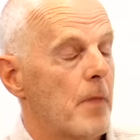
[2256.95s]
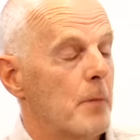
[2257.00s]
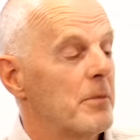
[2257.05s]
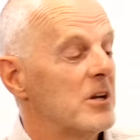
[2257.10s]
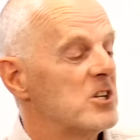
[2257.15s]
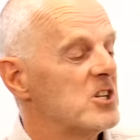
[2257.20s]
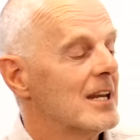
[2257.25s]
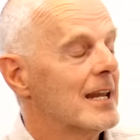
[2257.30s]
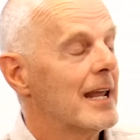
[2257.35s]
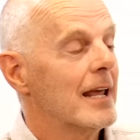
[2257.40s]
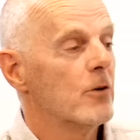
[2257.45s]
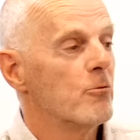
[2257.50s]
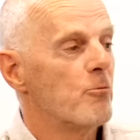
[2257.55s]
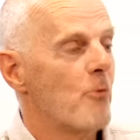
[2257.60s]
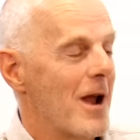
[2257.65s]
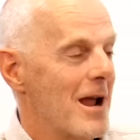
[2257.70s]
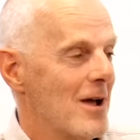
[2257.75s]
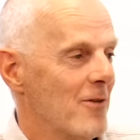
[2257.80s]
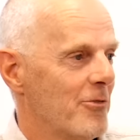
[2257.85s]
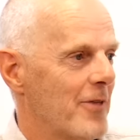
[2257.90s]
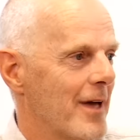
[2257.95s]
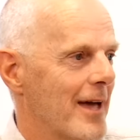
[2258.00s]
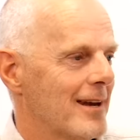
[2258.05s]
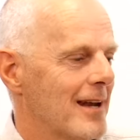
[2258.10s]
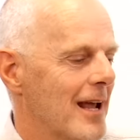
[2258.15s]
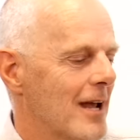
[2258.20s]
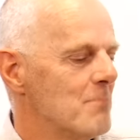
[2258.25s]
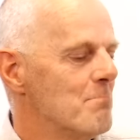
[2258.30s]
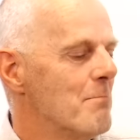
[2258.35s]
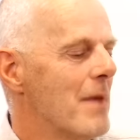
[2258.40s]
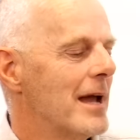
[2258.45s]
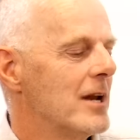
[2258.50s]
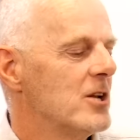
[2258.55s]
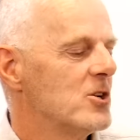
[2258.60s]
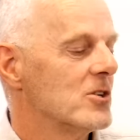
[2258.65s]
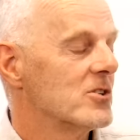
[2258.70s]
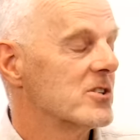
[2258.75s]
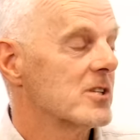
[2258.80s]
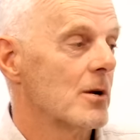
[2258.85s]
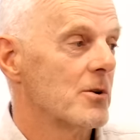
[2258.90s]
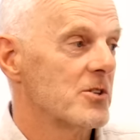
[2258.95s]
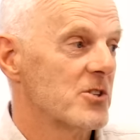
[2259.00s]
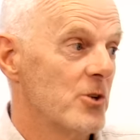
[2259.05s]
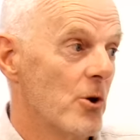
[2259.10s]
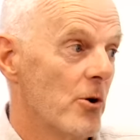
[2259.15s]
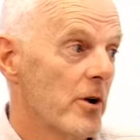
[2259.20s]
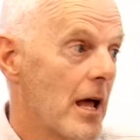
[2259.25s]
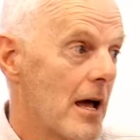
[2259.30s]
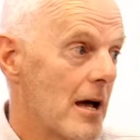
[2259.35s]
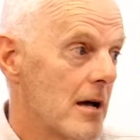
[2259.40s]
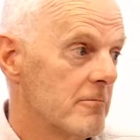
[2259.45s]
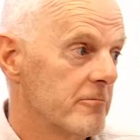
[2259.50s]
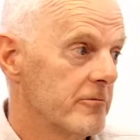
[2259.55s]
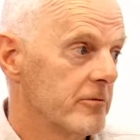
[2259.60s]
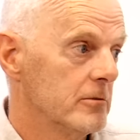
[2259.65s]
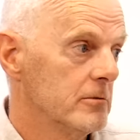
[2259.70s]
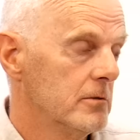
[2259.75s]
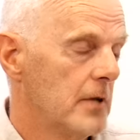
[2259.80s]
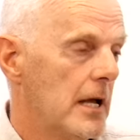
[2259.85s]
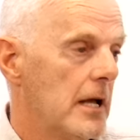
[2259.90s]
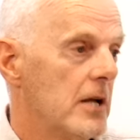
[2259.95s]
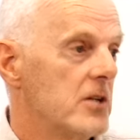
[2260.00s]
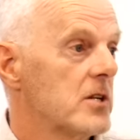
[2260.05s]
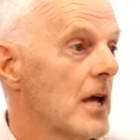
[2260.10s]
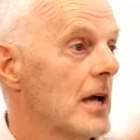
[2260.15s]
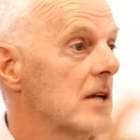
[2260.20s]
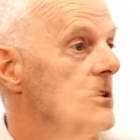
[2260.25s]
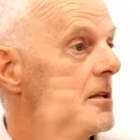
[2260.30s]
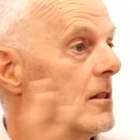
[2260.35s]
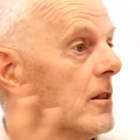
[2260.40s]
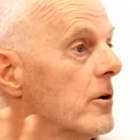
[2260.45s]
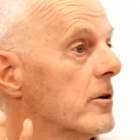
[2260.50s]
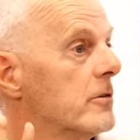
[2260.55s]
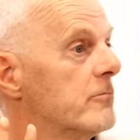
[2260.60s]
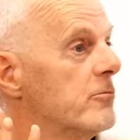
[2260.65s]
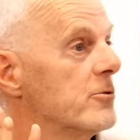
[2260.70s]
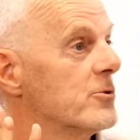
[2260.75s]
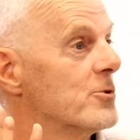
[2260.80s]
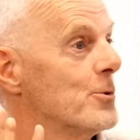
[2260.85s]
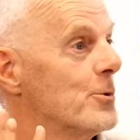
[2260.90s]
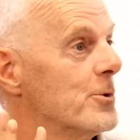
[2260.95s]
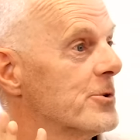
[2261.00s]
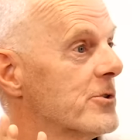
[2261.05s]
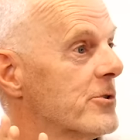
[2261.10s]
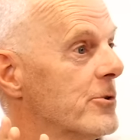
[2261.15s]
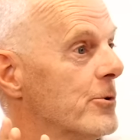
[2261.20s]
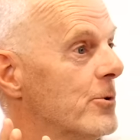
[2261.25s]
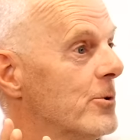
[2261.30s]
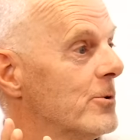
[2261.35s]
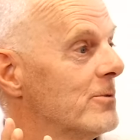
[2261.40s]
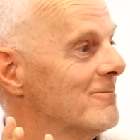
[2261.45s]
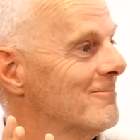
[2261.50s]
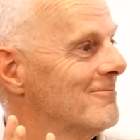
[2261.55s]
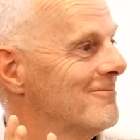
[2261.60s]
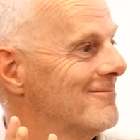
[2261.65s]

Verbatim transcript: But to get around that and manage it so it's not harmful takes a lot of resource, thought,